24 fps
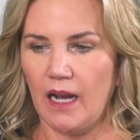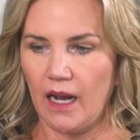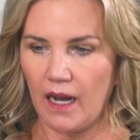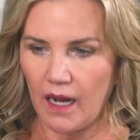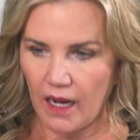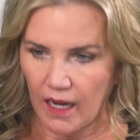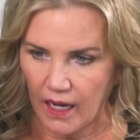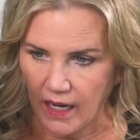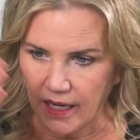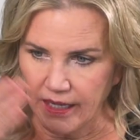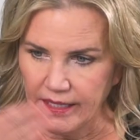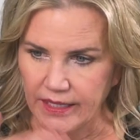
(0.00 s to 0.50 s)

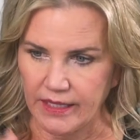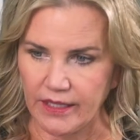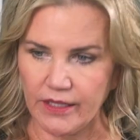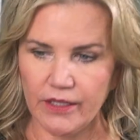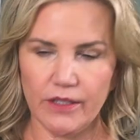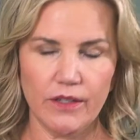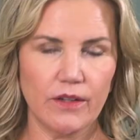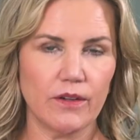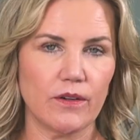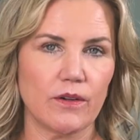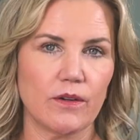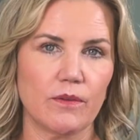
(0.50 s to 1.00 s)
on
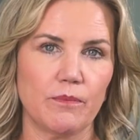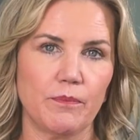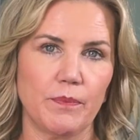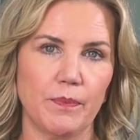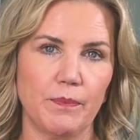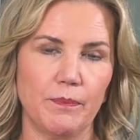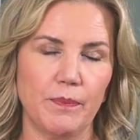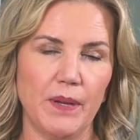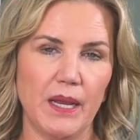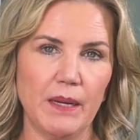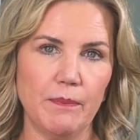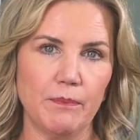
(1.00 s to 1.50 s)
your
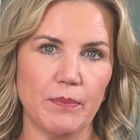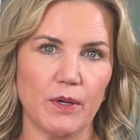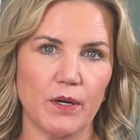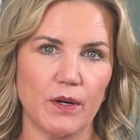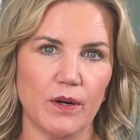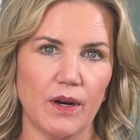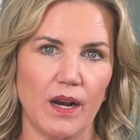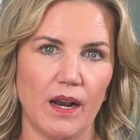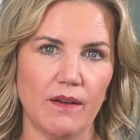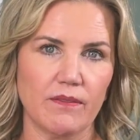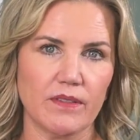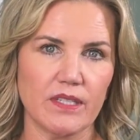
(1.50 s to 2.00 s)

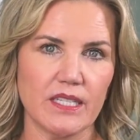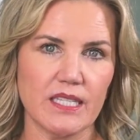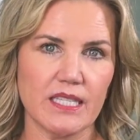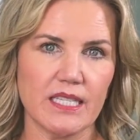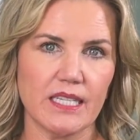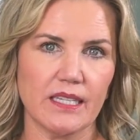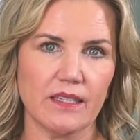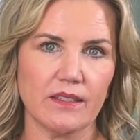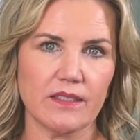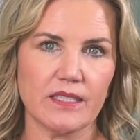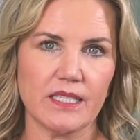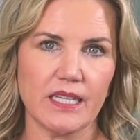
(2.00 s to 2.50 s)
paper every
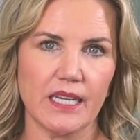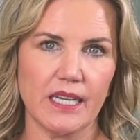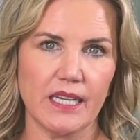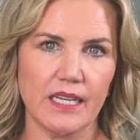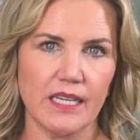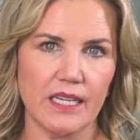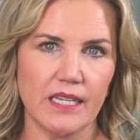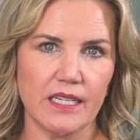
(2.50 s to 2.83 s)
single day,